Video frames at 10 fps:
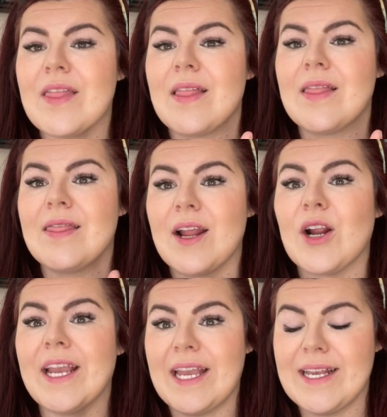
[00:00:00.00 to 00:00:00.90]

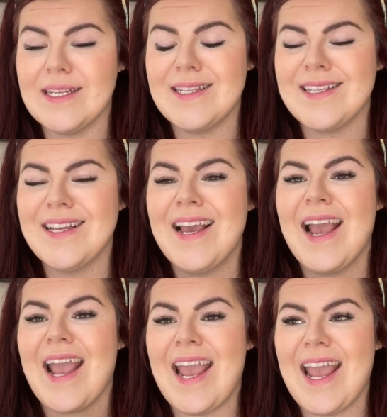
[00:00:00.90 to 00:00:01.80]
There is
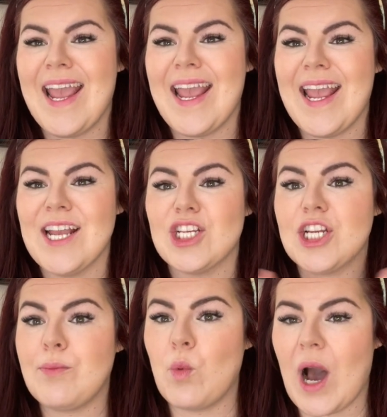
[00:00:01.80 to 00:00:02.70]
a
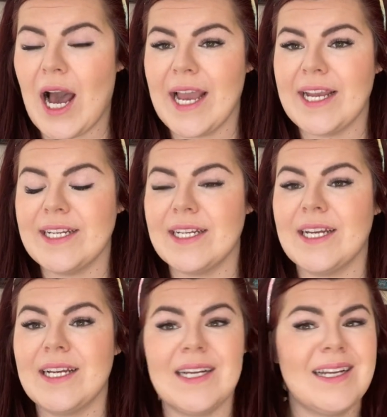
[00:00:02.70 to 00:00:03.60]
ship-wide
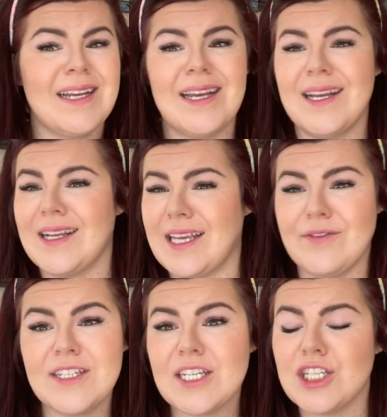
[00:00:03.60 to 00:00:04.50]

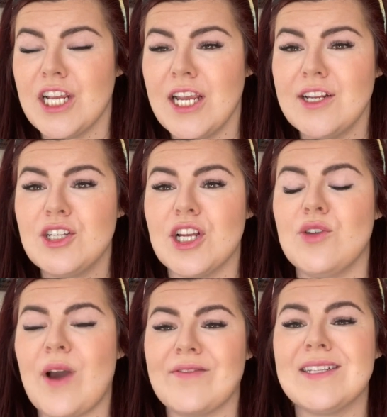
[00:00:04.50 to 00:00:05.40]
gift exchange and
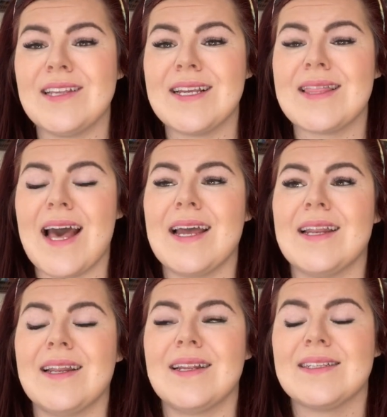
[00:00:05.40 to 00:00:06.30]
you have to sign that.
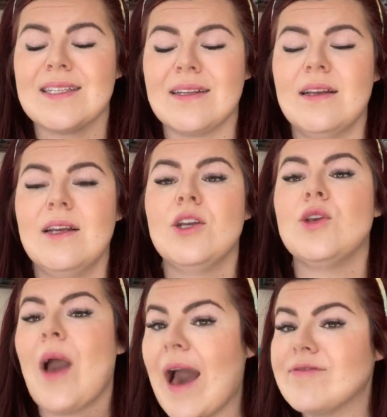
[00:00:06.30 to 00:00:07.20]
You
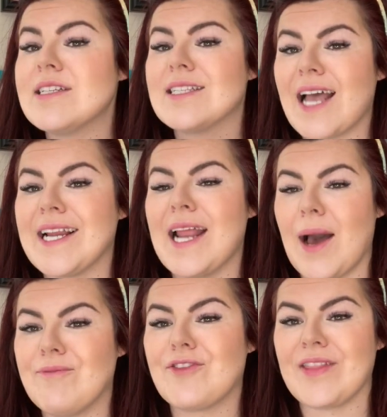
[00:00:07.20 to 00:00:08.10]
have to sign
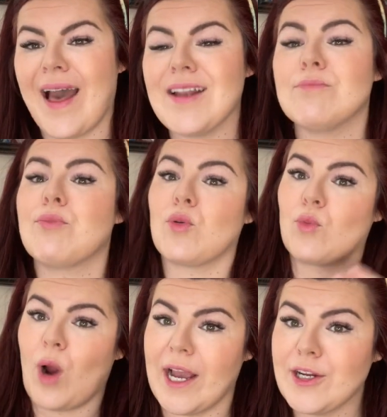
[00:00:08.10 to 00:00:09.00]
up for that
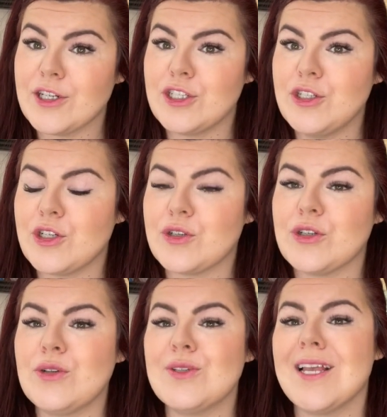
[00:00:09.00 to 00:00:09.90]
prior to your
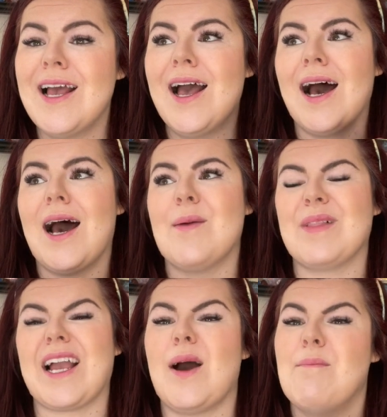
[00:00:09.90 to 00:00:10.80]
cruise,
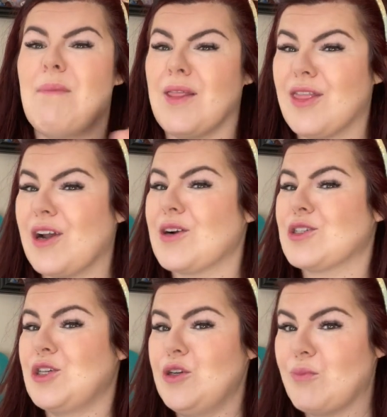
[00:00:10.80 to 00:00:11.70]
like a month or
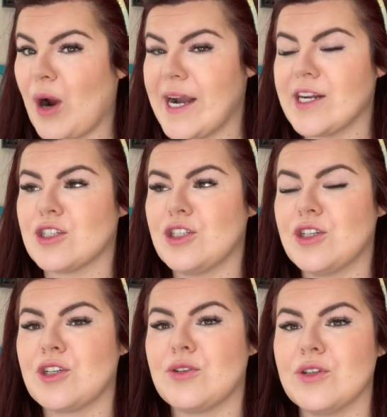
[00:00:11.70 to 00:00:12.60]
two prior to your
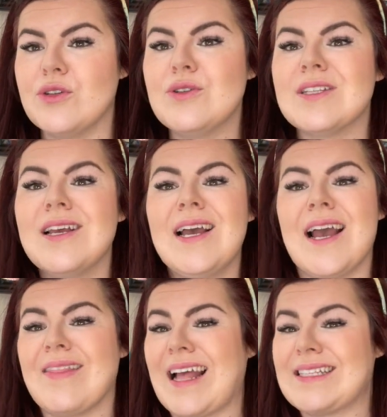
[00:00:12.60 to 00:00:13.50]
cruise.
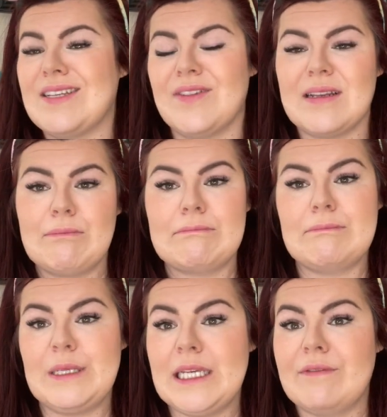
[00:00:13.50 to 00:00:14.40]
And that's even
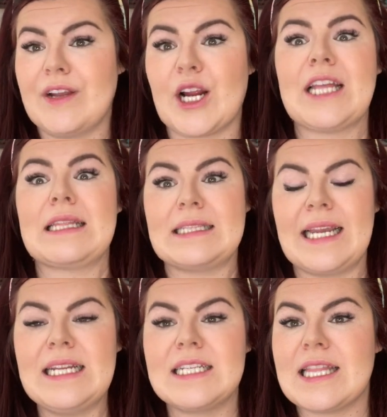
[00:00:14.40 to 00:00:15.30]
being very
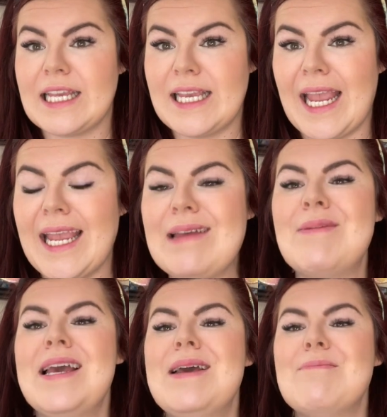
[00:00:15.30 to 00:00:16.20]
late to the game.
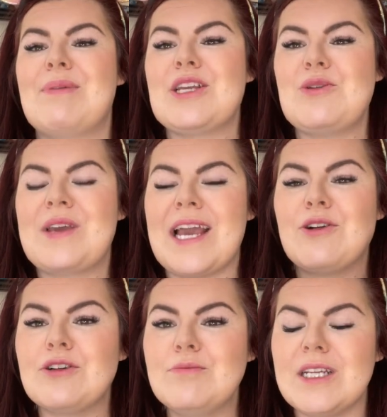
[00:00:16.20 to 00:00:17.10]
But you get
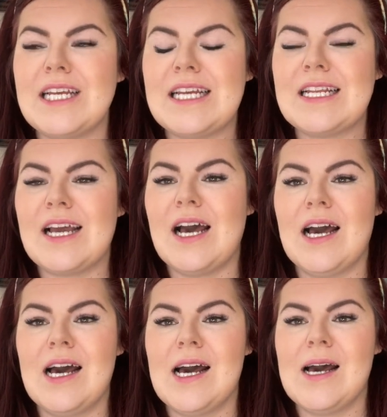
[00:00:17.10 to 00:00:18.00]
grouped in
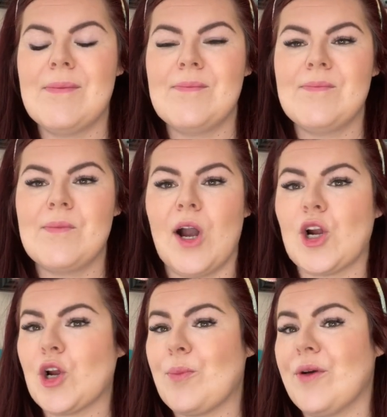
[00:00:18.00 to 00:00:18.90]
a
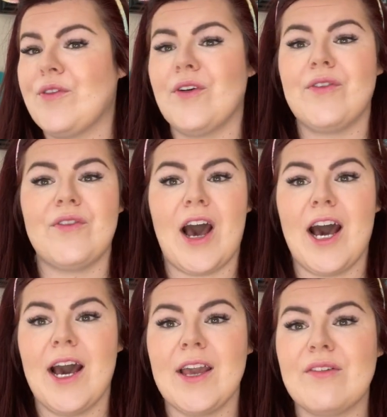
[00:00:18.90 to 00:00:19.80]
group of
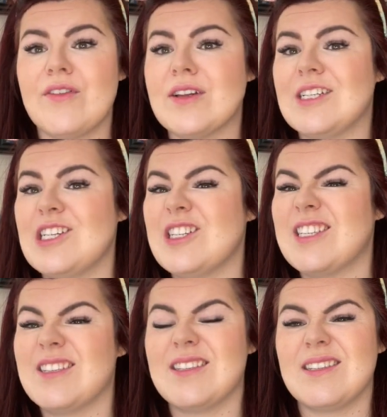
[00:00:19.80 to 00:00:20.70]
5 to
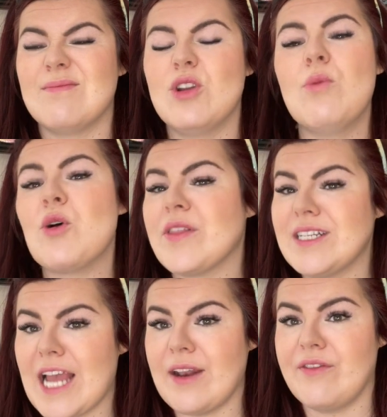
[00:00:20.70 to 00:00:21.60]
no more than
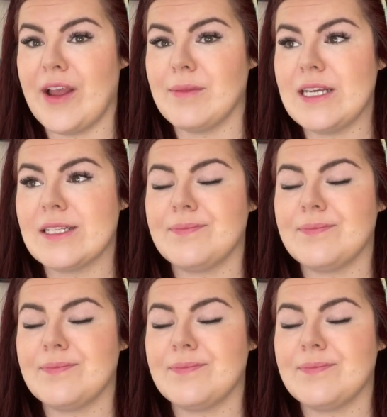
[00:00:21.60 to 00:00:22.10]
10 families.